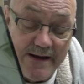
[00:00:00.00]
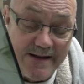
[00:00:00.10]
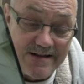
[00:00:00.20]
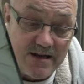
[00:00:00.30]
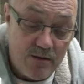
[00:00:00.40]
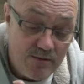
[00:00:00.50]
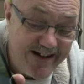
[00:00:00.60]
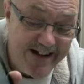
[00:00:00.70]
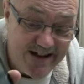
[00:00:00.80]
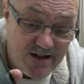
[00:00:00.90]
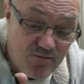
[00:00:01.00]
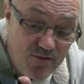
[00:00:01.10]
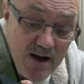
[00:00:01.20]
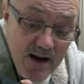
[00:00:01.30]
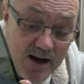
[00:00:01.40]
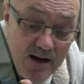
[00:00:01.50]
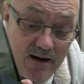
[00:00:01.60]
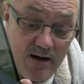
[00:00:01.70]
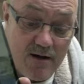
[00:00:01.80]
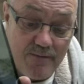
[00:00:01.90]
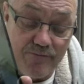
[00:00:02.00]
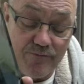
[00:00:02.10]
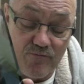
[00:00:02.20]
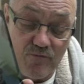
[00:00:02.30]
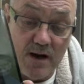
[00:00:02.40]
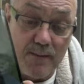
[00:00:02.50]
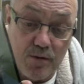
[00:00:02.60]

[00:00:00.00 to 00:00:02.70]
So it's really really